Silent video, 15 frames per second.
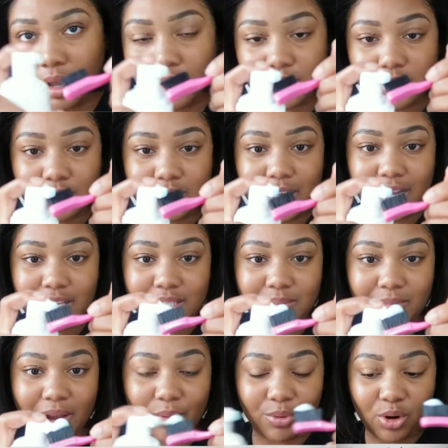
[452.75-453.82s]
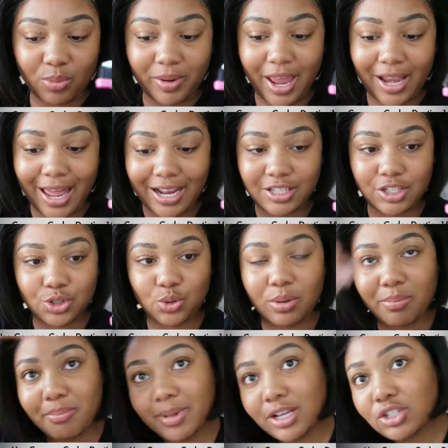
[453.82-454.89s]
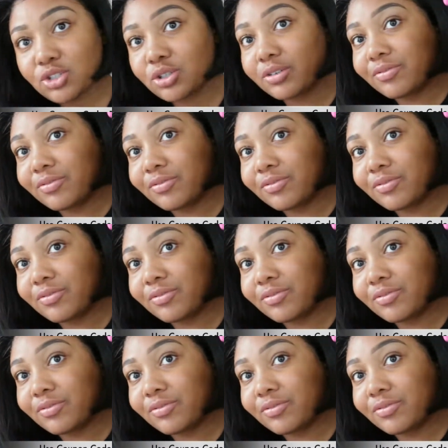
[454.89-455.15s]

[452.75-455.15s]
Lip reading: Also taking some Nairobi. I like to do a mixture